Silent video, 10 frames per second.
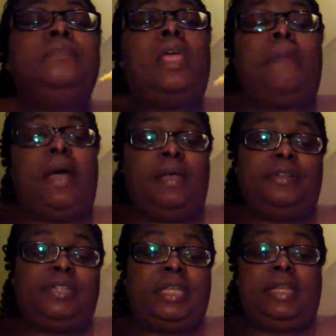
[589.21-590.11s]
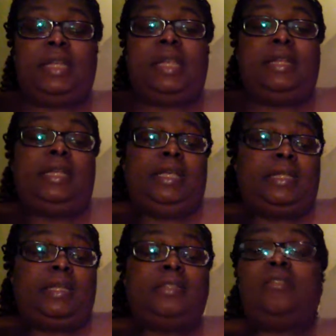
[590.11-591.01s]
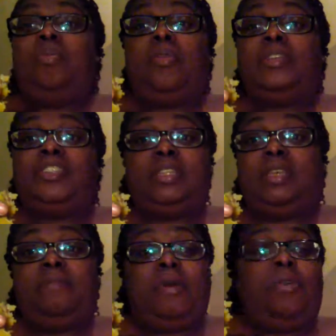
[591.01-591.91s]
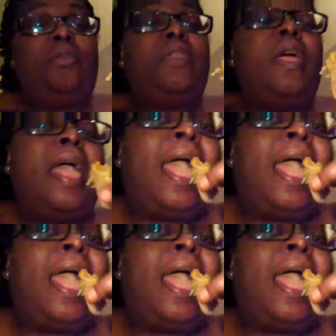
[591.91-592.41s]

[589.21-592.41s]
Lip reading: And my understanding of it is at some point she did both.